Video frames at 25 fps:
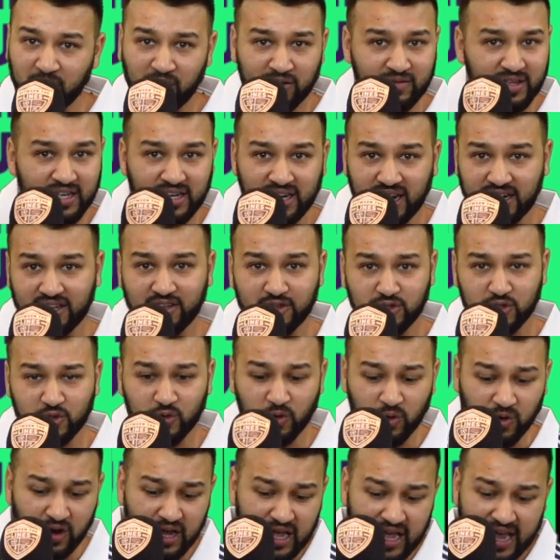Other than that, he doesn't
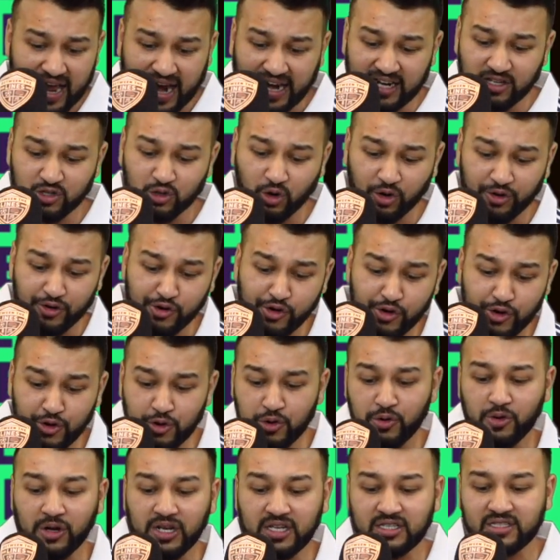score. And he's got
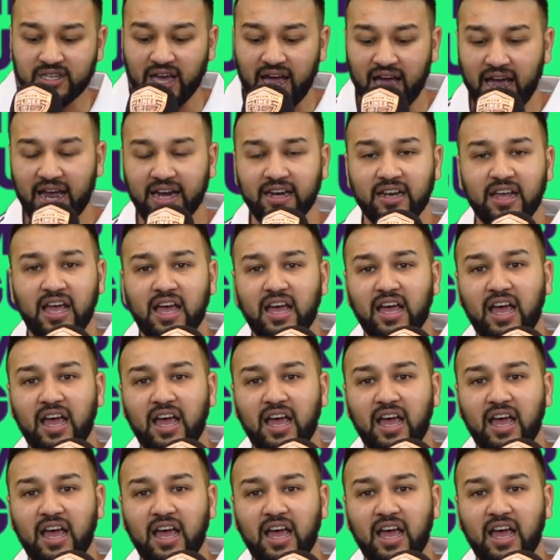newly signed